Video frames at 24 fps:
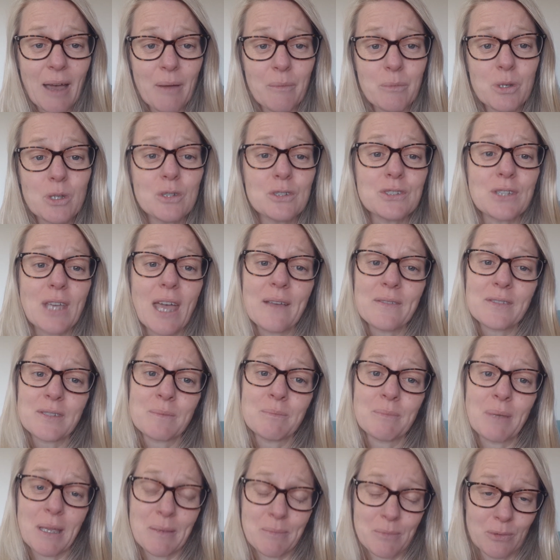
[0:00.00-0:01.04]
We also have
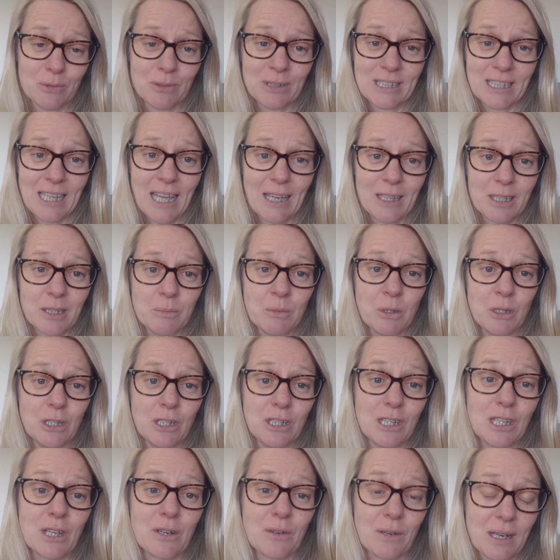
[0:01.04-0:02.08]
some people in our
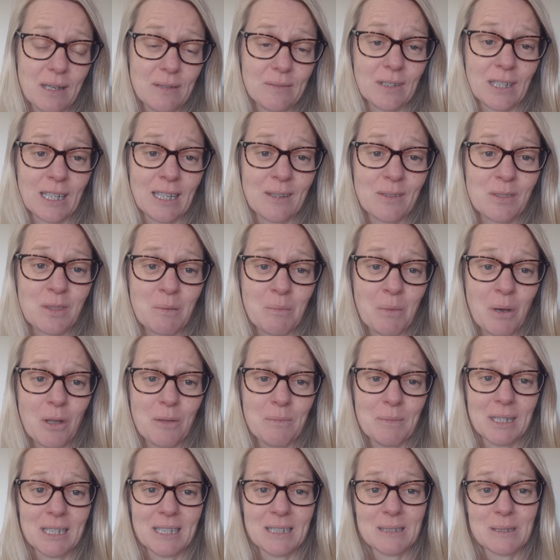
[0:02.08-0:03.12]
community grieving at the
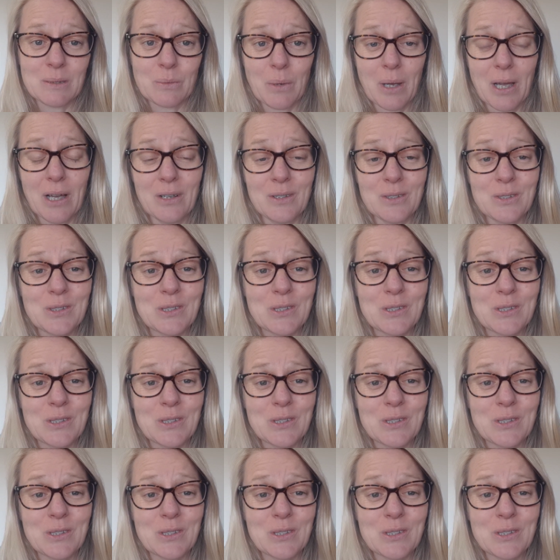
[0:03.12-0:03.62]
moment as well.